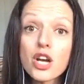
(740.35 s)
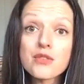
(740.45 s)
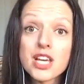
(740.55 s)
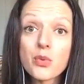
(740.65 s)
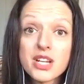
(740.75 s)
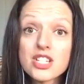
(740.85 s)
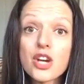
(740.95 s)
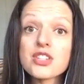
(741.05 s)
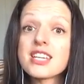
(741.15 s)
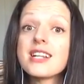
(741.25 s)
over their
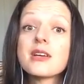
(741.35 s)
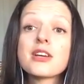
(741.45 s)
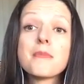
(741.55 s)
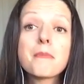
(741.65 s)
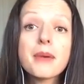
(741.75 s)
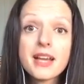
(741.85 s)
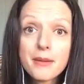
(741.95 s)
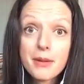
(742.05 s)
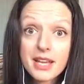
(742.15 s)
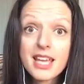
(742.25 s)
window to
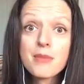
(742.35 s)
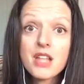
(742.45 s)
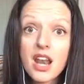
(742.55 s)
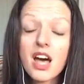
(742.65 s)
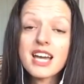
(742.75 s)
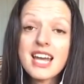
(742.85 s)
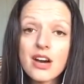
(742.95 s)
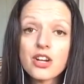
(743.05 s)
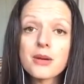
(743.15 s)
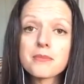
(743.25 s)
keep the light
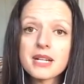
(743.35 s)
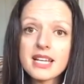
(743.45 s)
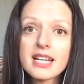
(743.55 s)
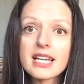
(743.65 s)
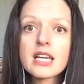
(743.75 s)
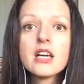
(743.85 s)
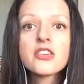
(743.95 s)
out completely.